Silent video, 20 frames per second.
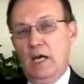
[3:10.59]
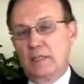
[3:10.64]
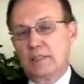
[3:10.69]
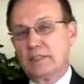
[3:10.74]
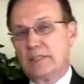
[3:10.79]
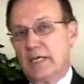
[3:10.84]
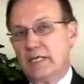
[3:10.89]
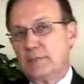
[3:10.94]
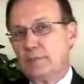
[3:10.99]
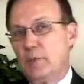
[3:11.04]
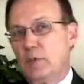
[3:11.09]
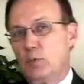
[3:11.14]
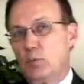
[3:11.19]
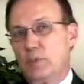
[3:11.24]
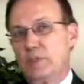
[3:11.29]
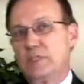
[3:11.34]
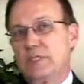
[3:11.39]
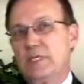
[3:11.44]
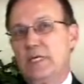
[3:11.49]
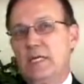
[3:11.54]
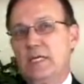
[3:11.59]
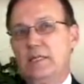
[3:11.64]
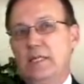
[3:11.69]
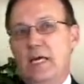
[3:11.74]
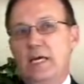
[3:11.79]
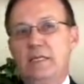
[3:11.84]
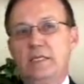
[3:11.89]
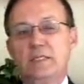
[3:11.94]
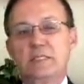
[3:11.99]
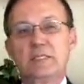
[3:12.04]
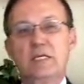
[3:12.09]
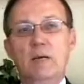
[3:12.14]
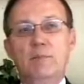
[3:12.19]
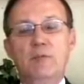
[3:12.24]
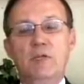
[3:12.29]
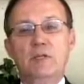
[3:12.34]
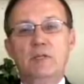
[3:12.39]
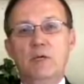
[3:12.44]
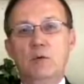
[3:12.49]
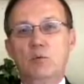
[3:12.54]
Assessment was seen then as
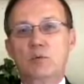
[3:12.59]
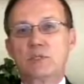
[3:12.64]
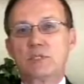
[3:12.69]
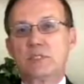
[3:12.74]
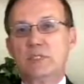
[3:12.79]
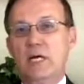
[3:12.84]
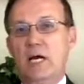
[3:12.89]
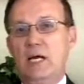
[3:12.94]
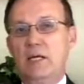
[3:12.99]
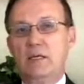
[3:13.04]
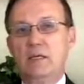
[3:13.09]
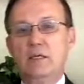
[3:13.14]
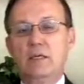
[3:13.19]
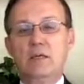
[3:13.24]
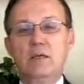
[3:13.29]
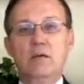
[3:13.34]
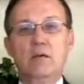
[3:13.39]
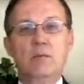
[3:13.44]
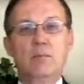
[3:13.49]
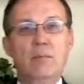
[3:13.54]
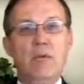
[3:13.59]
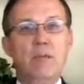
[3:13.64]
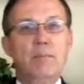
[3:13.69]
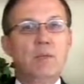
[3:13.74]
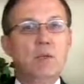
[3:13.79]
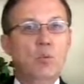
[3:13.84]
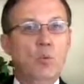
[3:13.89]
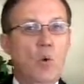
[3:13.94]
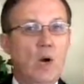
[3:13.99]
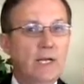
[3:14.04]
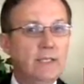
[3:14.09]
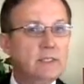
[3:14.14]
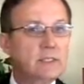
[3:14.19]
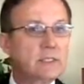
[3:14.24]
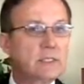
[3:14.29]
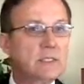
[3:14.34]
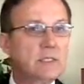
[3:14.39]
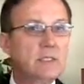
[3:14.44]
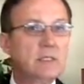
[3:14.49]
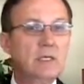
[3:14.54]
something that was done maybe
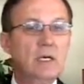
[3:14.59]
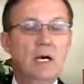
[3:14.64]
once